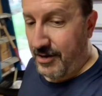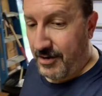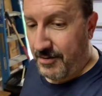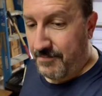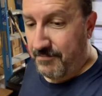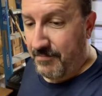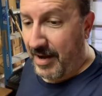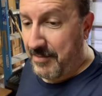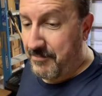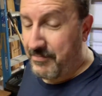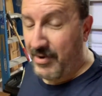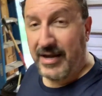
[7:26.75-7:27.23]

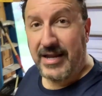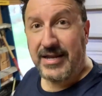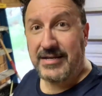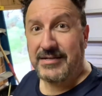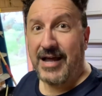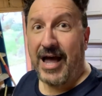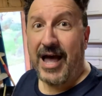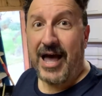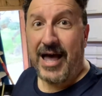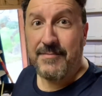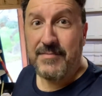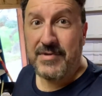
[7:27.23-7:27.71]
my buddy
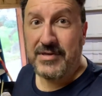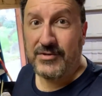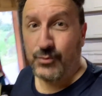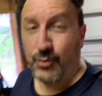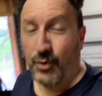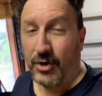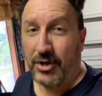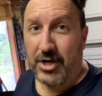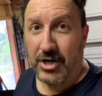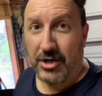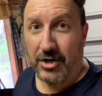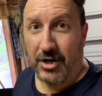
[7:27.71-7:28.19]
Dom is
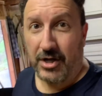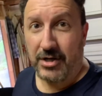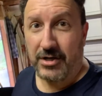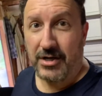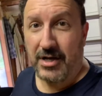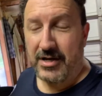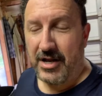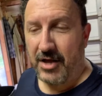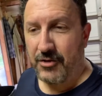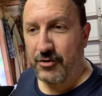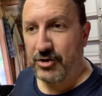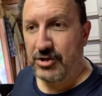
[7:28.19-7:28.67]
working on
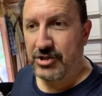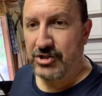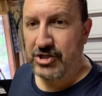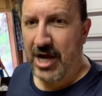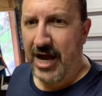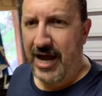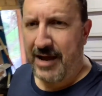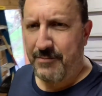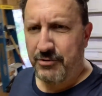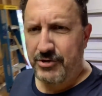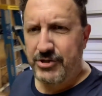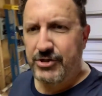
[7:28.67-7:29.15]
another
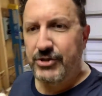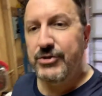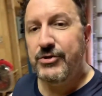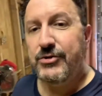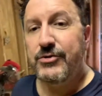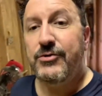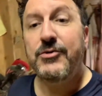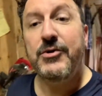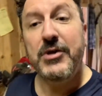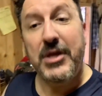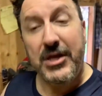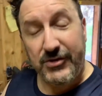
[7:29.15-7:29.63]
job or two.